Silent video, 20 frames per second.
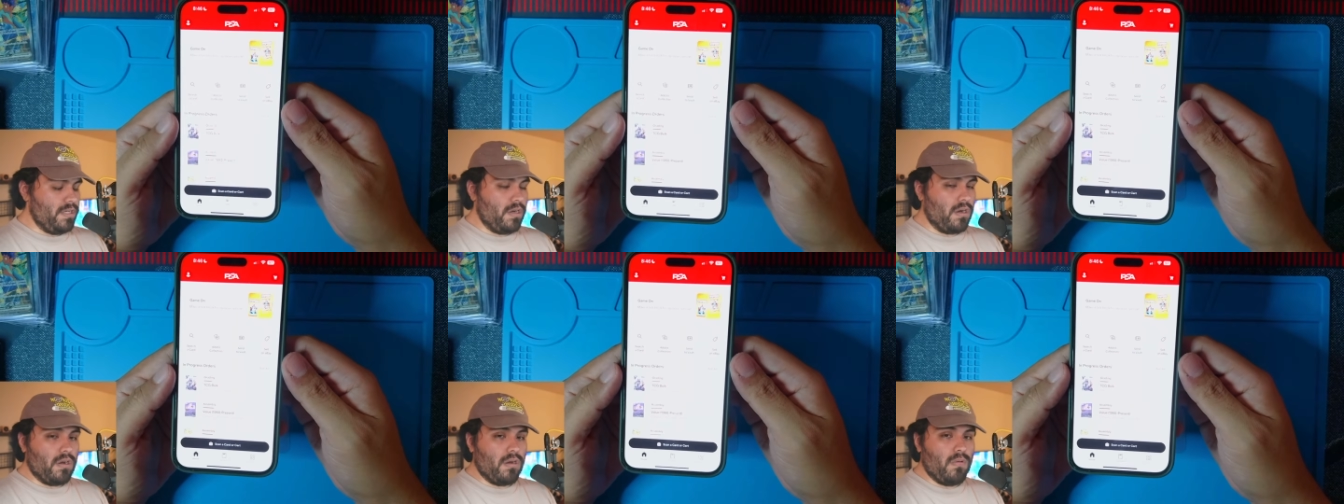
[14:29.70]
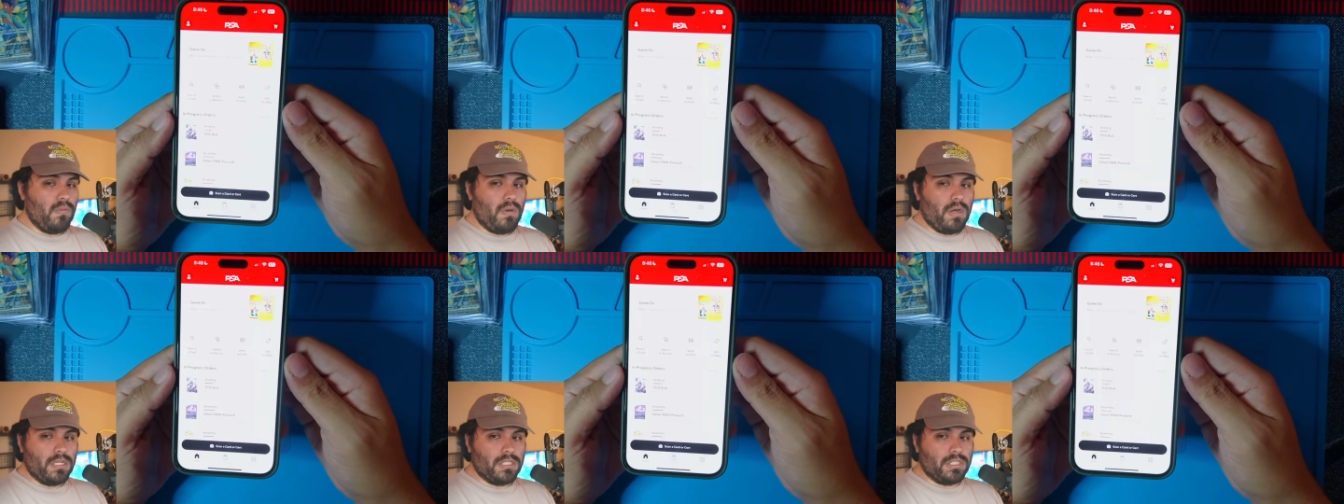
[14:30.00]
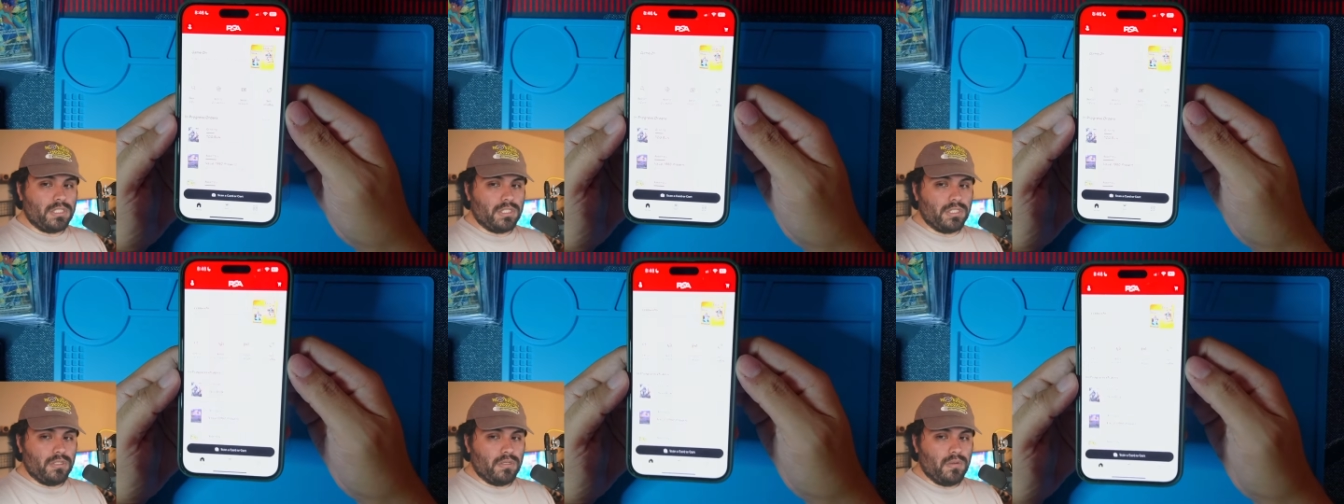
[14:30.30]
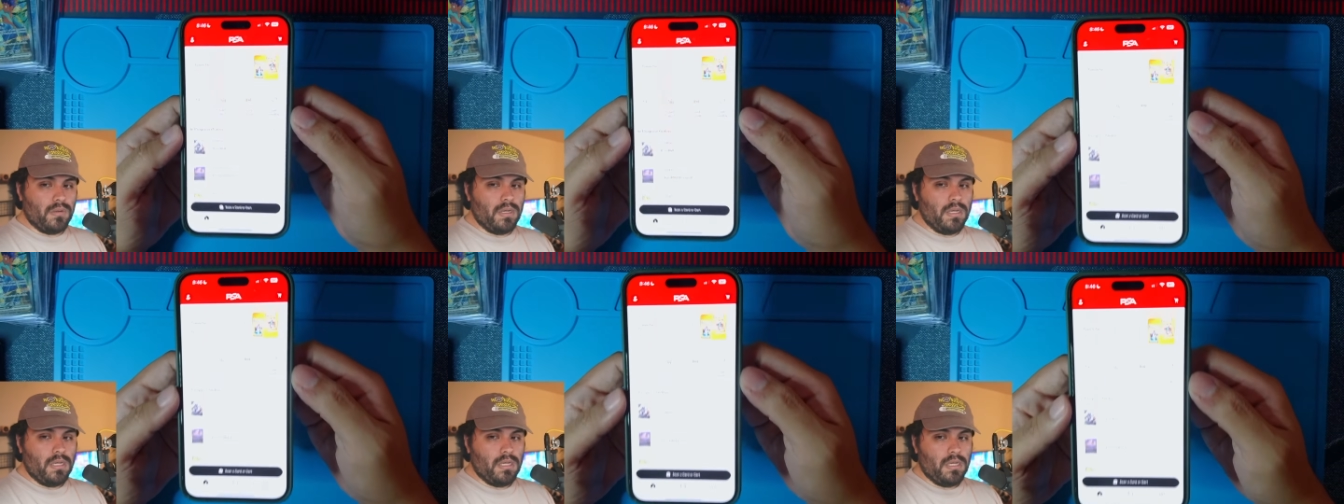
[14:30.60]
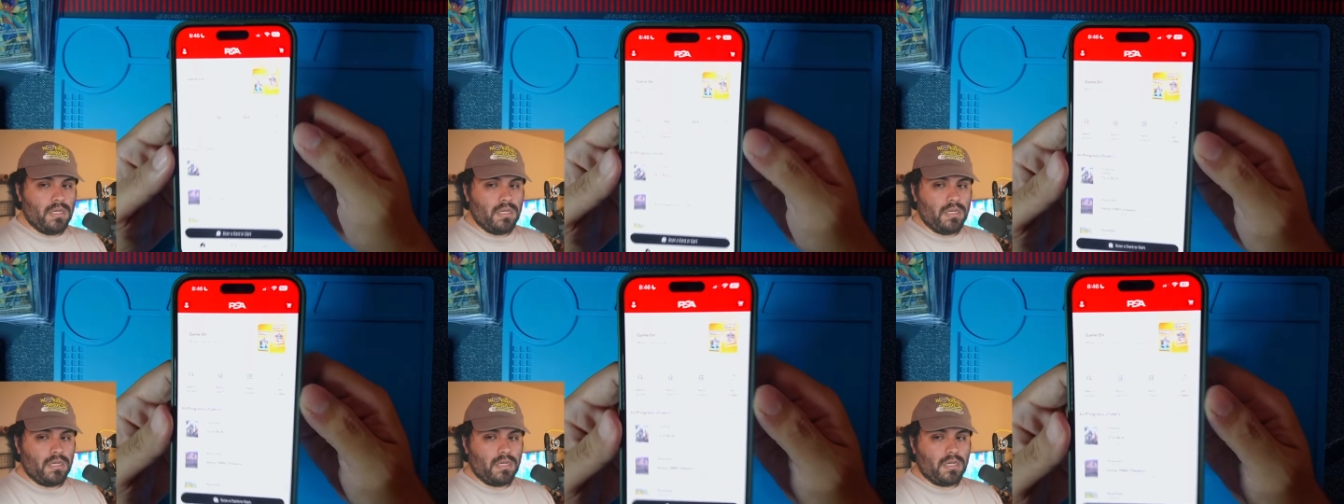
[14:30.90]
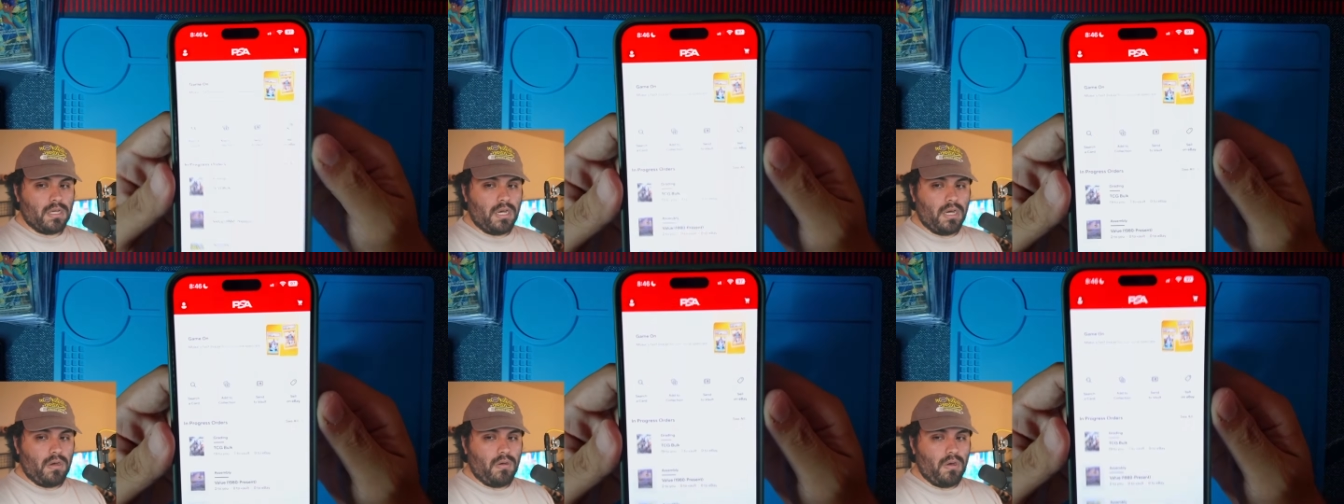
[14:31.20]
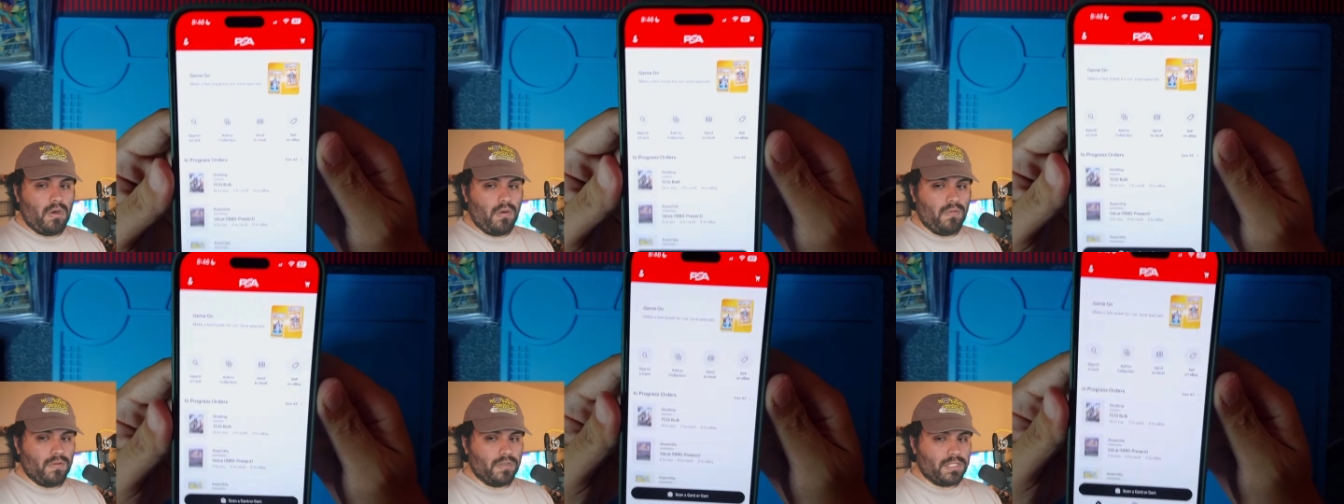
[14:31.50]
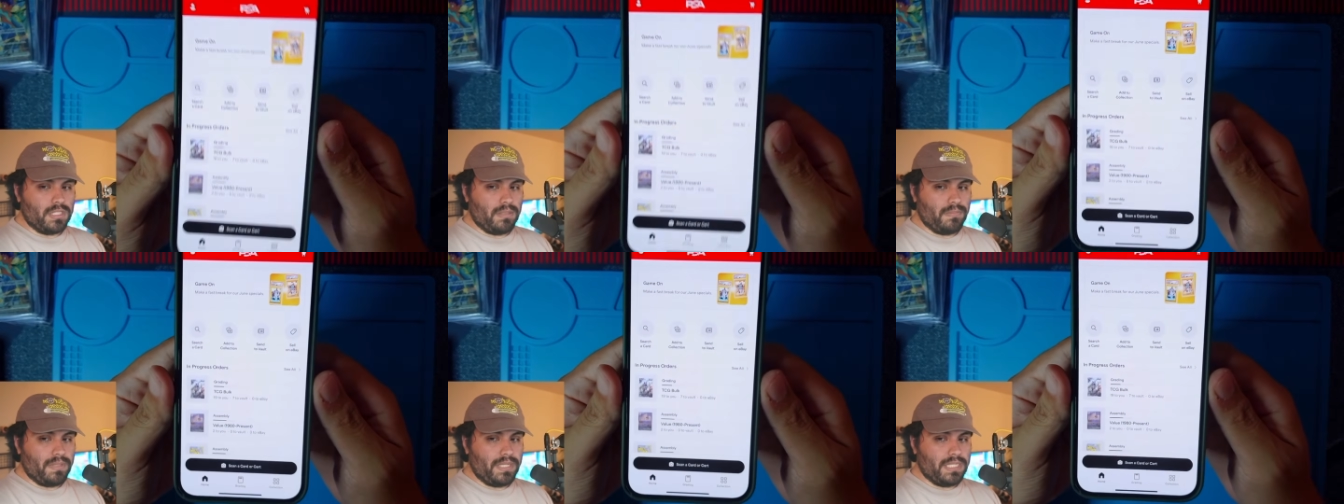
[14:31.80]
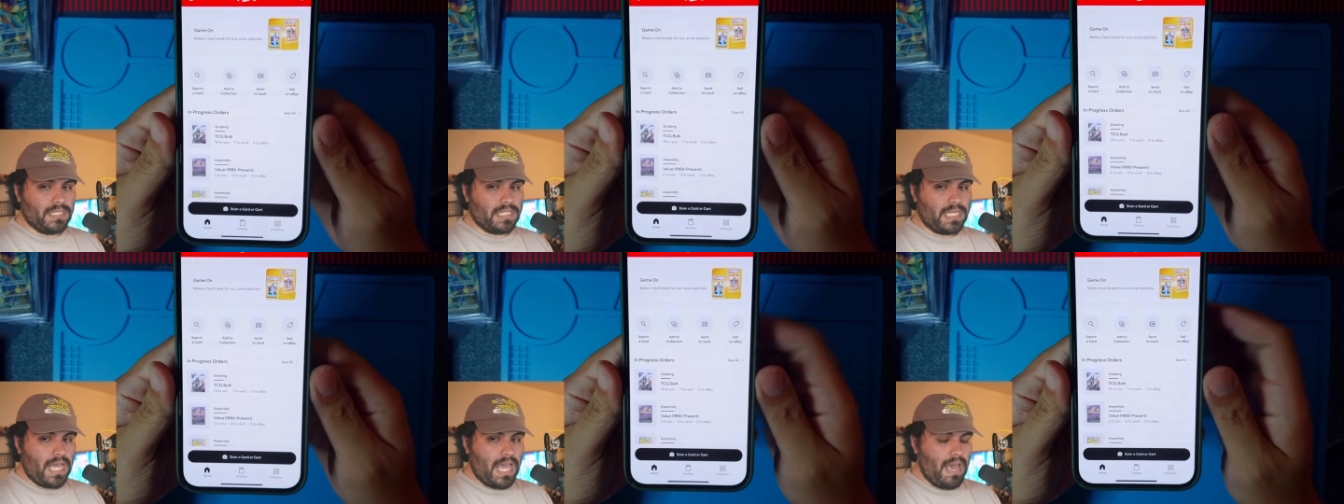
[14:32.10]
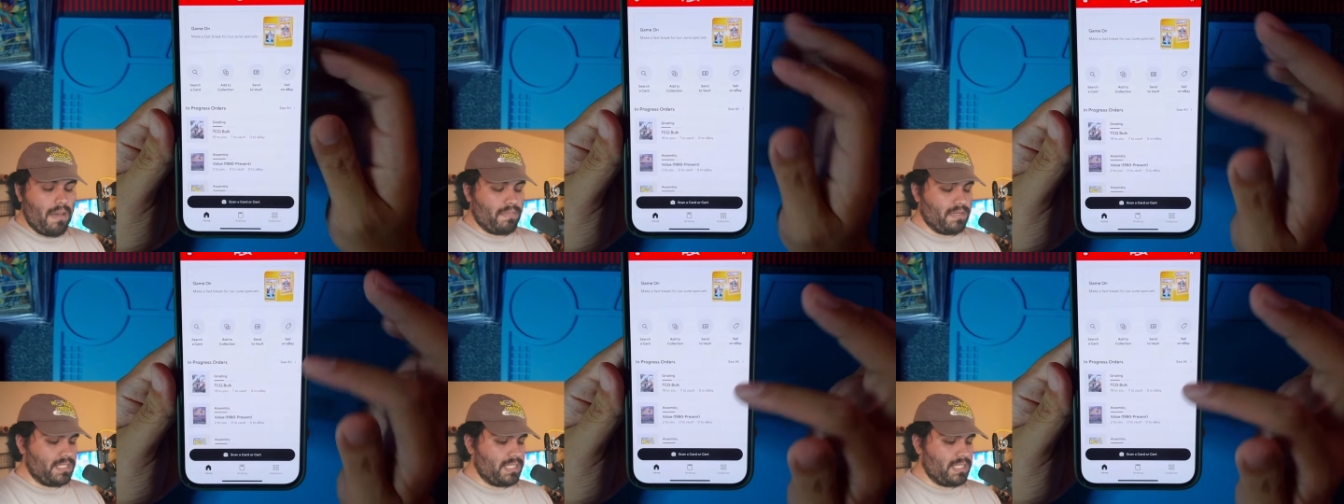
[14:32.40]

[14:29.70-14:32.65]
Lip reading: You're going to want to go over to the PSA app.